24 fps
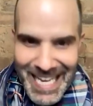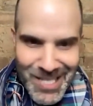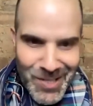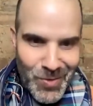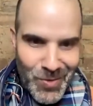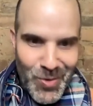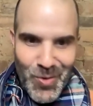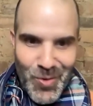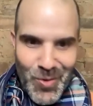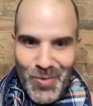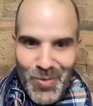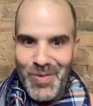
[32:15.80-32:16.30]
as
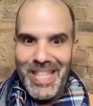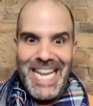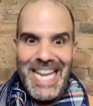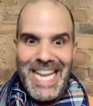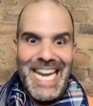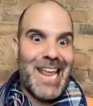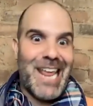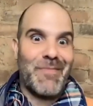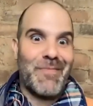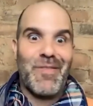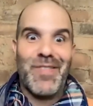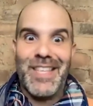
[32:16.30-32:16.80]
the, the
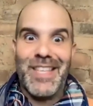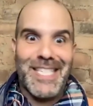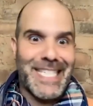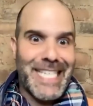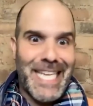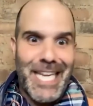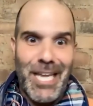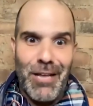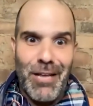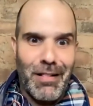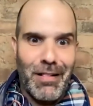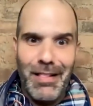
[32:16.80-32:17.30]
name of the
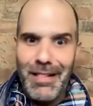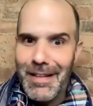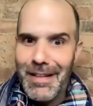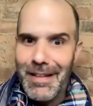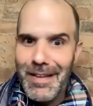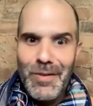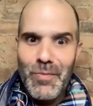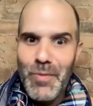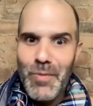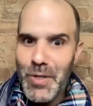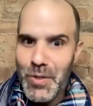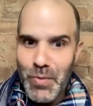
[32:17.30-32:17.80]
seal,
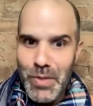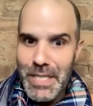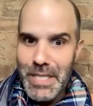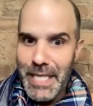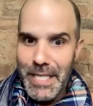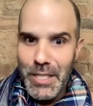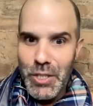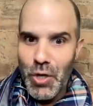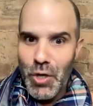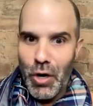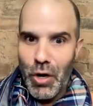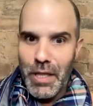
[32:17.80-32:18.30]
which was
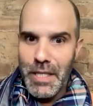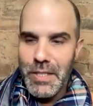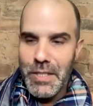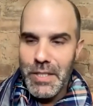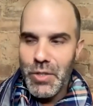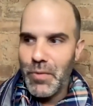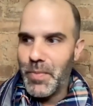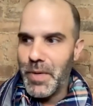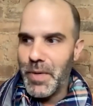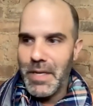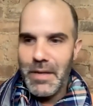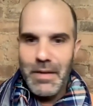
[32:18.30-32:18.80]
like totally
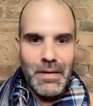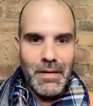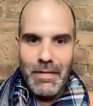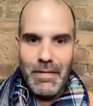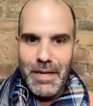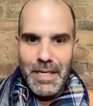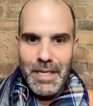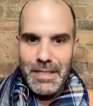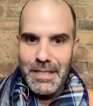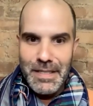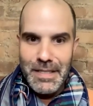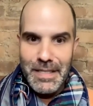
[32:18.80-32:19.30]
stupid
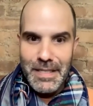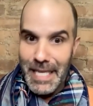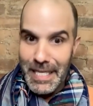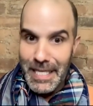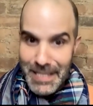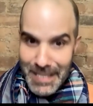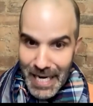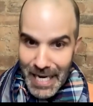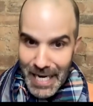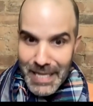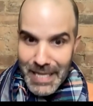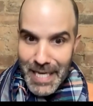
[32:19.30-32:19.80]
because
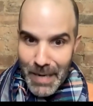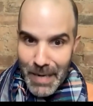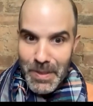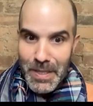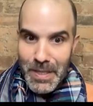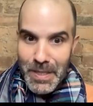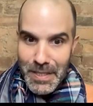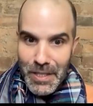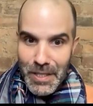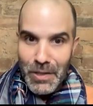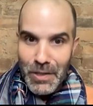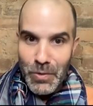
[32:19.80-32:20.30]
that's not the name of
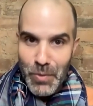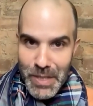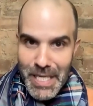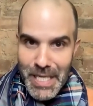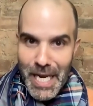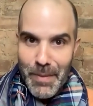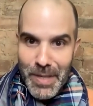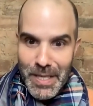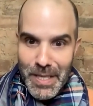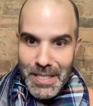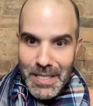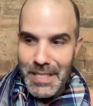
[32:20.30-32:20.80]
the seal. It was
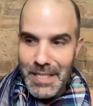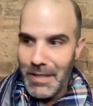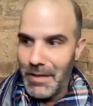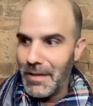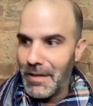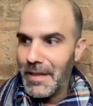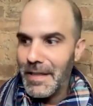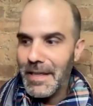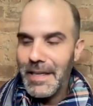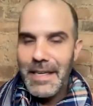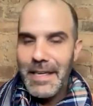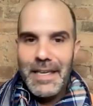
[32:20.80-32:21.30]
Sammy the
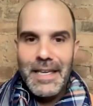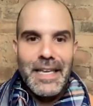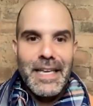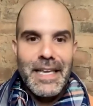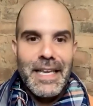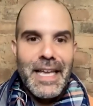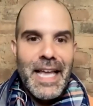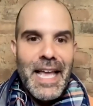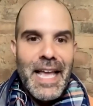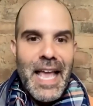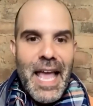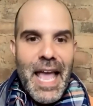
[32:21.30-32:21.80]
Seal.
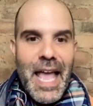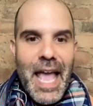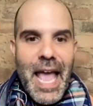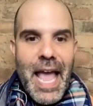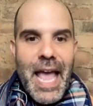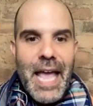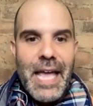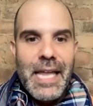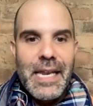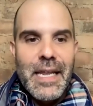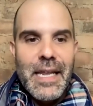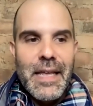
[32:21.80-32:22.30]

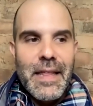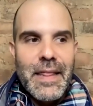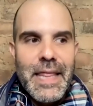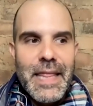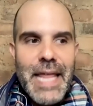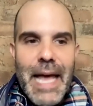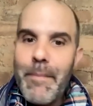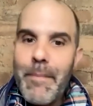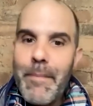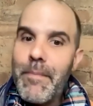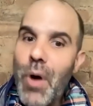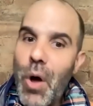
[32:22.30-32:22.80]
And
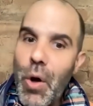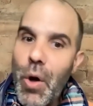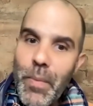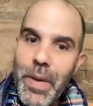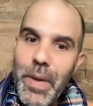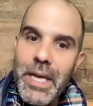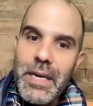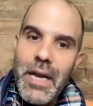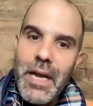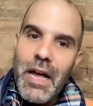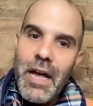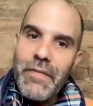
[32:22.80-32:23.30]
that
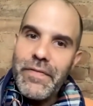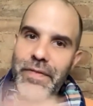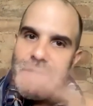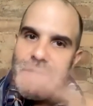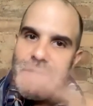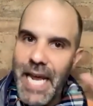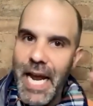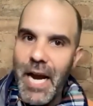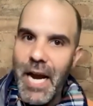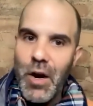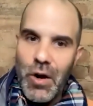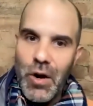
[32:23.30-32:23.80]
moment of
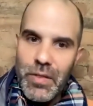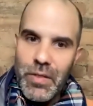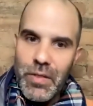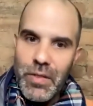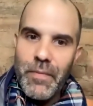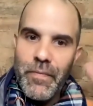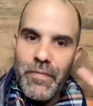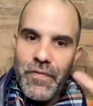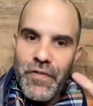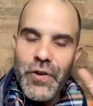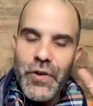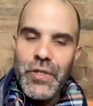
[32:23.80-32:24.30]
terror,
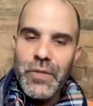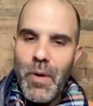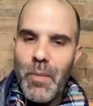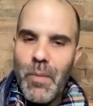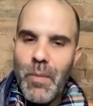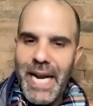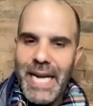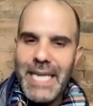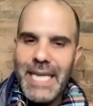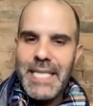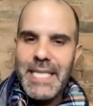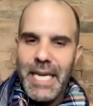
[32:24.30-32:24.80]
the first
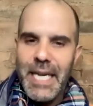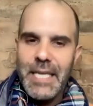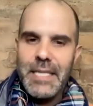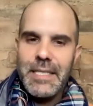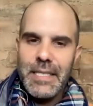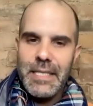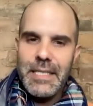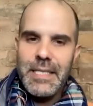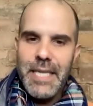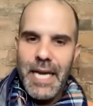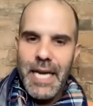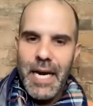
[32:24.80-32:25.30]
moment I
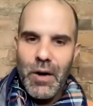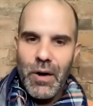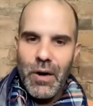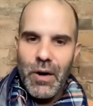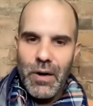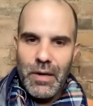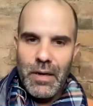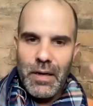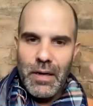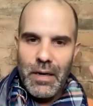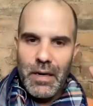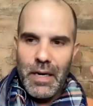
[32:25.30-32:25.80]
tasted terror
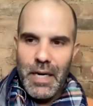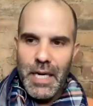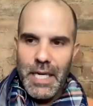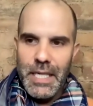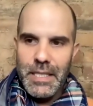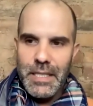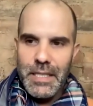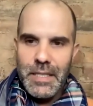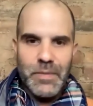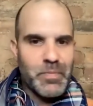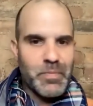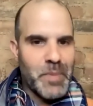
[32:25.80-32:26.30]

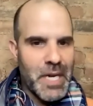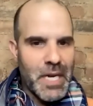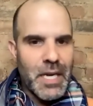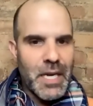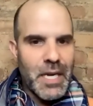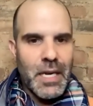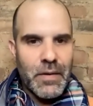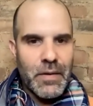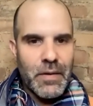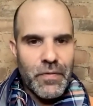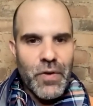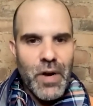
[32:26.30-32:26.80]
in
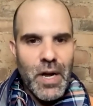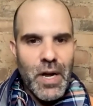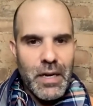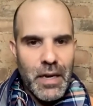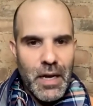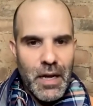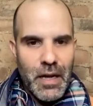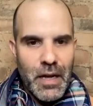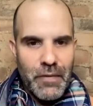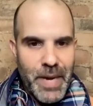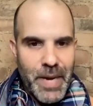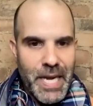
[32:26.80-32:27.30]
speaking in front
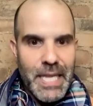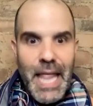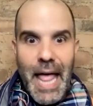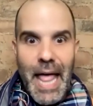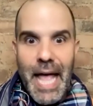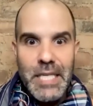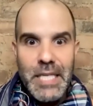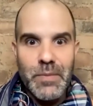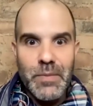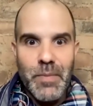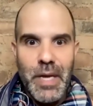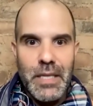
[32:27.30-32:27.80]
of my
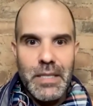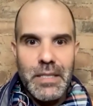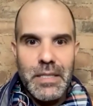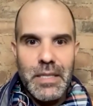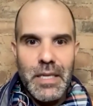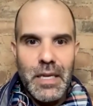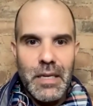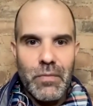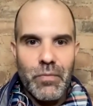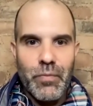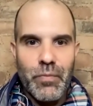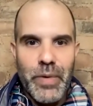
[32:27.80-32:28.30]
classmates
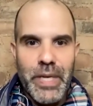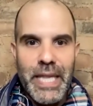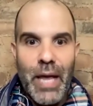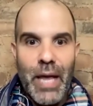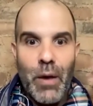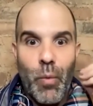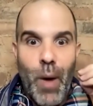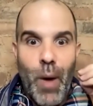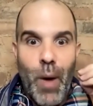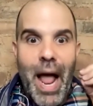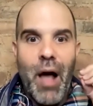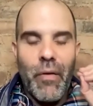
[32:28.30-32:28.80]
and be
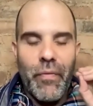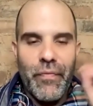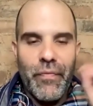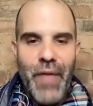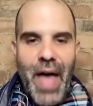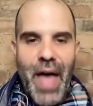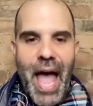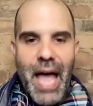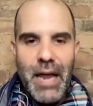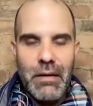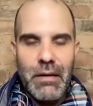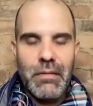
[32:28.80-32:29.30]
like, wow,
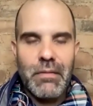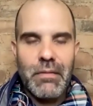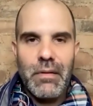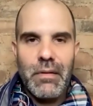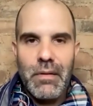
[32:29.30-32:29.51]
that